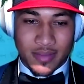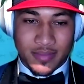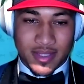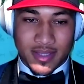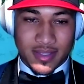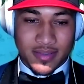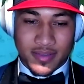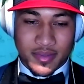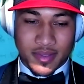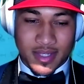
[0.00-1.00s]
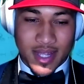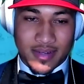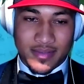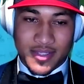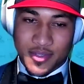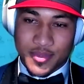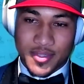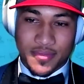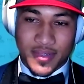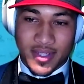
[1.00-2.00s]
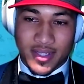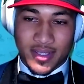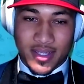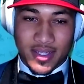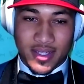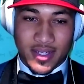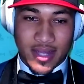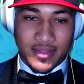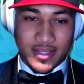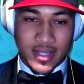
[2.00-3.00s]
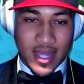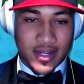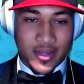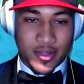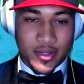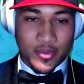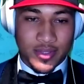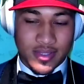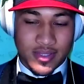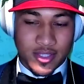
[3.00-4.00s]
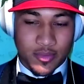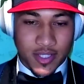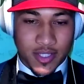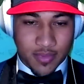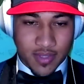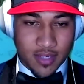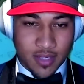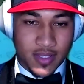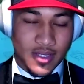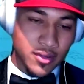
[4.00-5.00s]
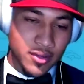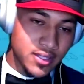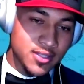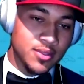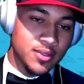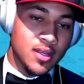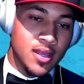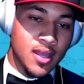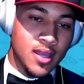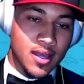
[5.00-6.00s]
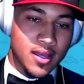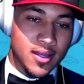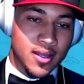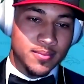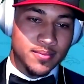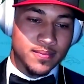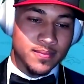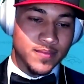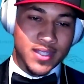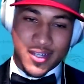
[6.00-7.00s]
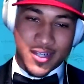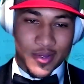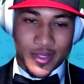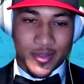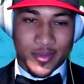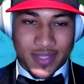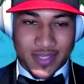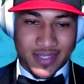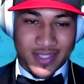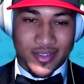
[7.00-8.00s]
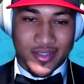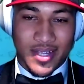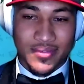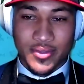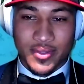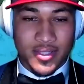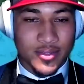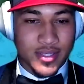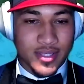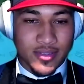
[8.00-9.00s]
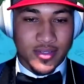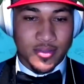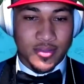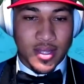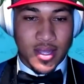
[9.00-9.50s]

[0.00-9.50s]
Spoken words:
Just kind of a surreal feeling, and obviously not knowing what the situation was going to be going into it. You know, it was, you know, you never really knew until you knew.